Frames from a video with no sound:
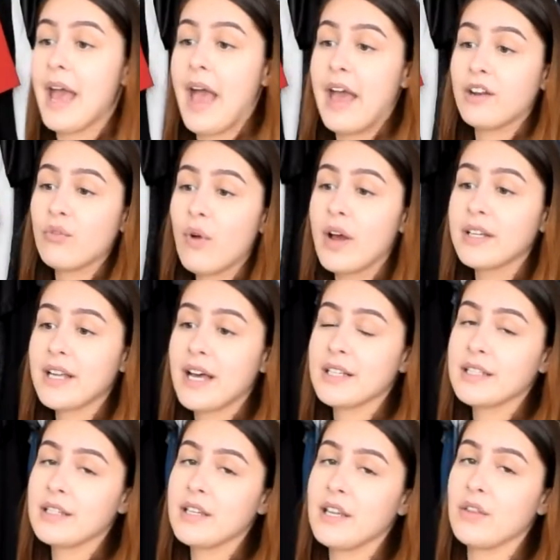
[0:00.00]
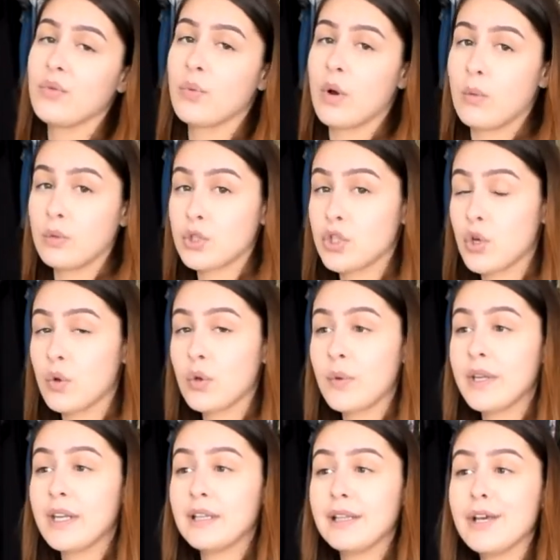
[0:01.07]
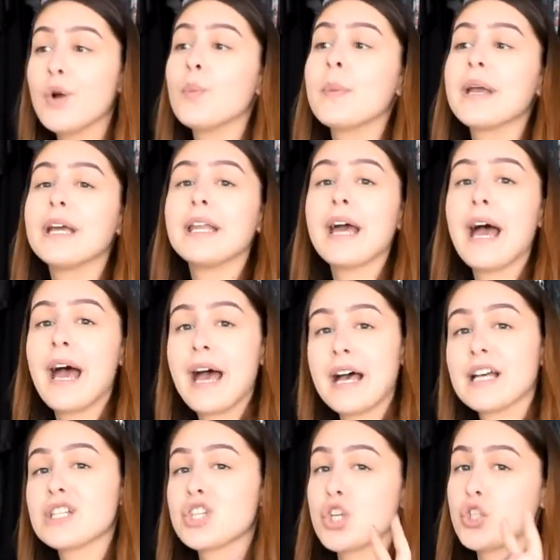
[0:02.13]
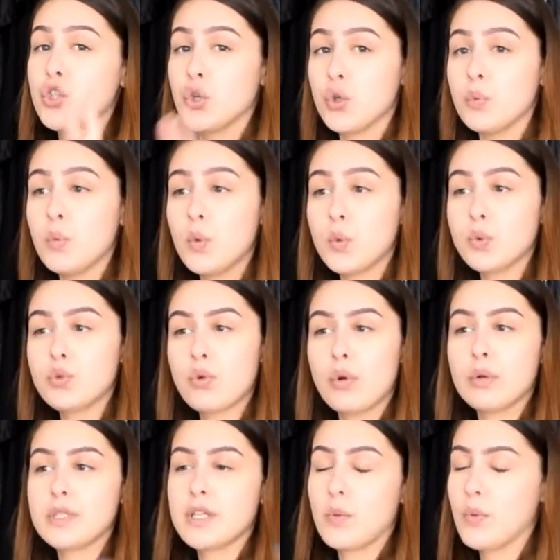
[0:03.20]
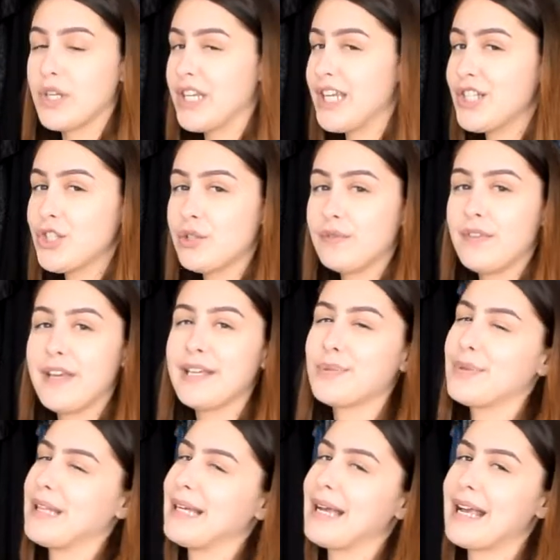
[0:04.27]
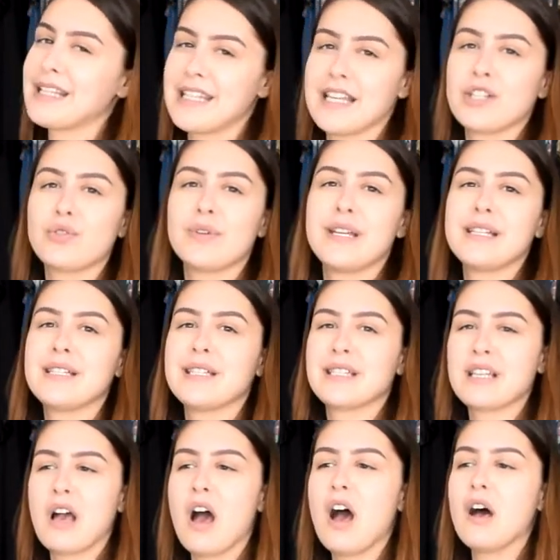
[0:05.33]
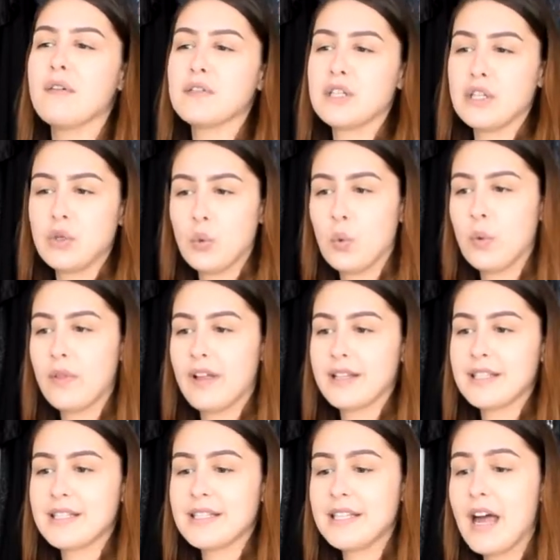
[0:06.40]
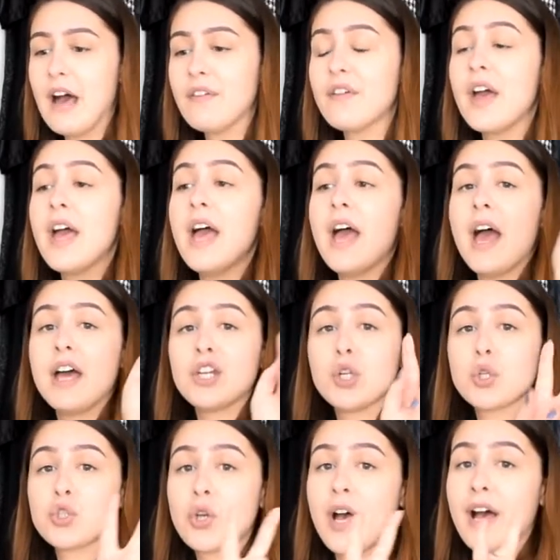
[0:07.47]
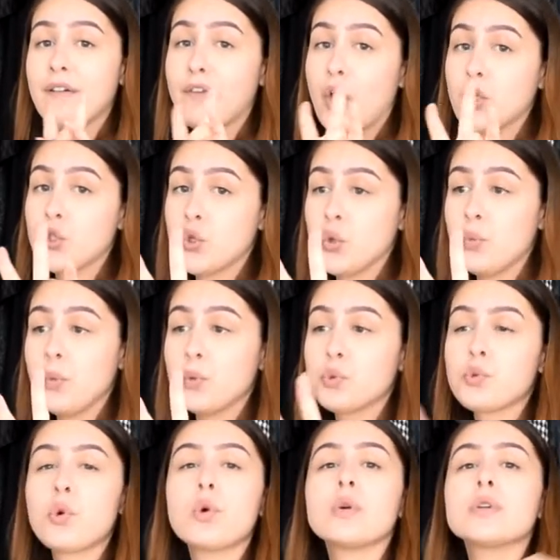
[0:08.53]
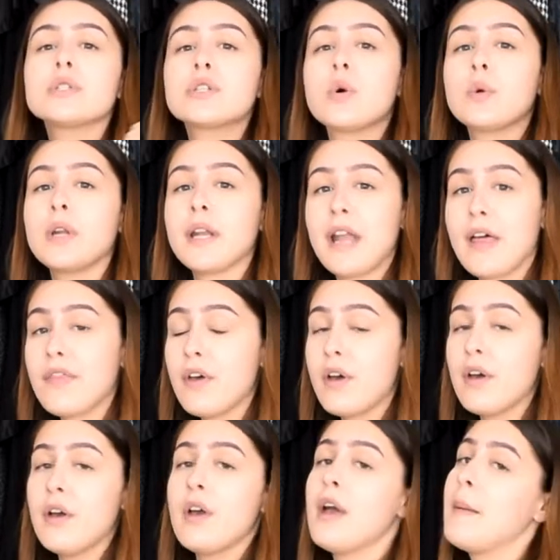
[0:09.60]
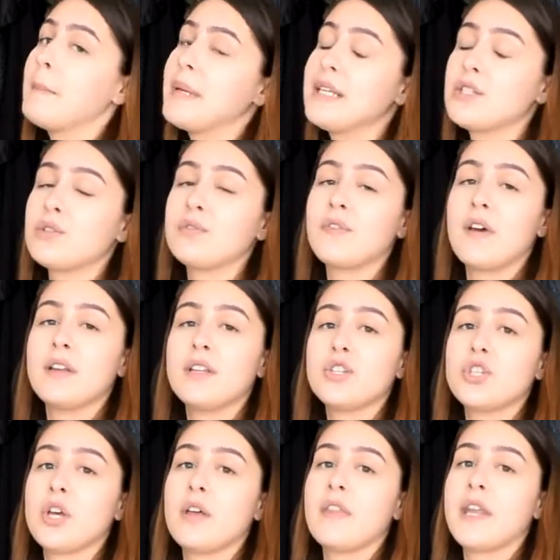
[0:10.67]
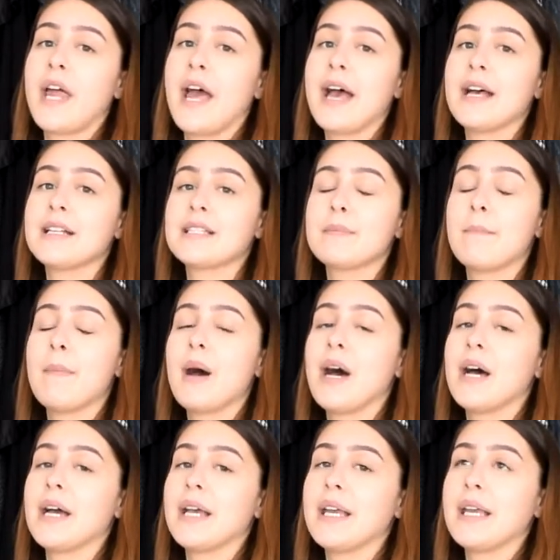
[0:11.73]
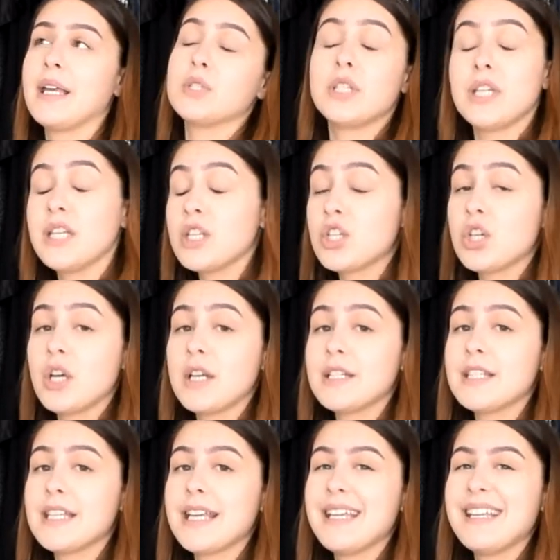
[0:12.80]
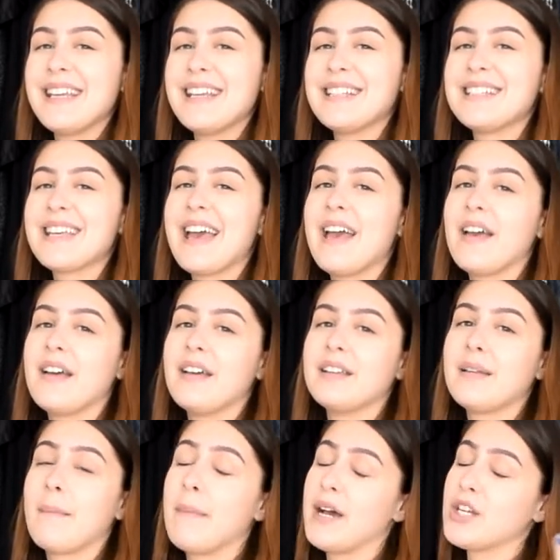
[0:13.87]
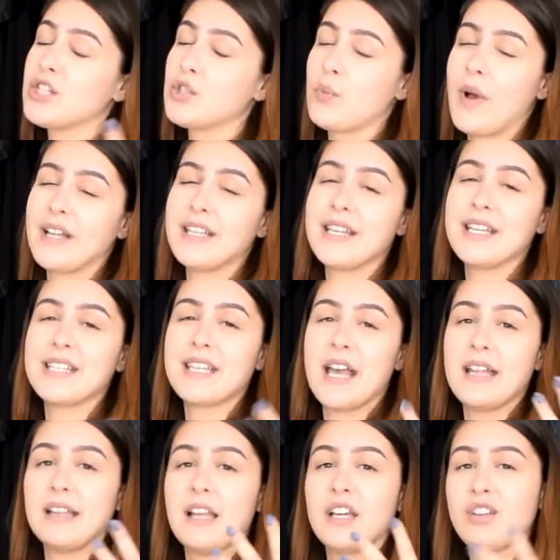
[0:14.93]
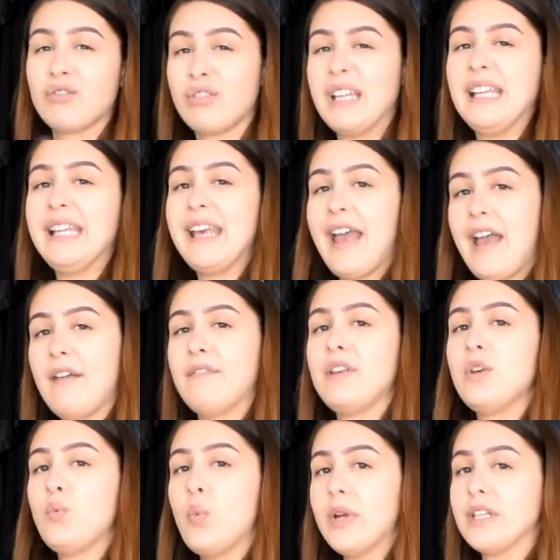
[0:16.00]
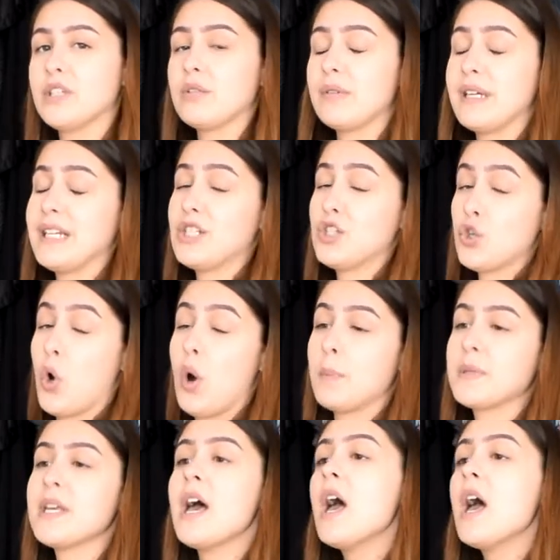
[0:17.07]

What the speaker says: And right underneath, where I will show you in a little bit, has 2 more drawers that we need to fix with like accessories, scarves and all that stuff. And also have 2 more drawers on another piece of furniture that has my t-shirts in it and my sweaters and like really heavy wintry tops.